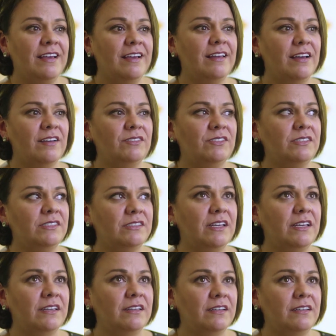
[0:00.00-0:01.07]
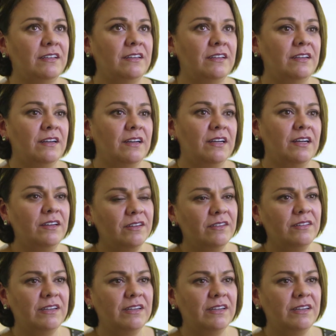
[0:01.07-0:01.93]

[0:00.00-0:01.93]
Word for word: And I was just like, oh,